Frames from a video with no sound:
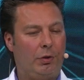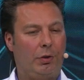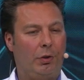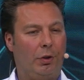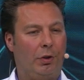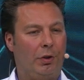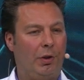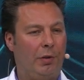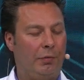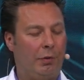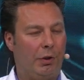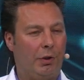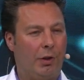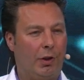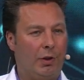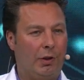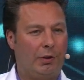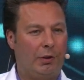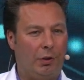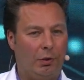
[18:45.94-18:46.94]
not
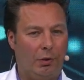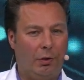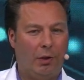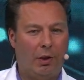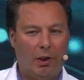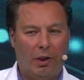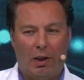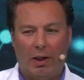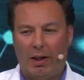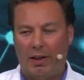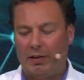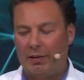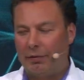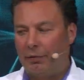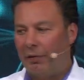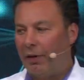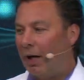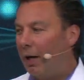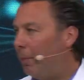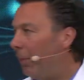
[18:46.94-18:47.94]
difficult. As a
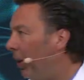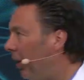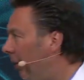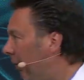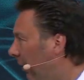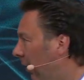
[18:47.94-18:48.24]
farmer,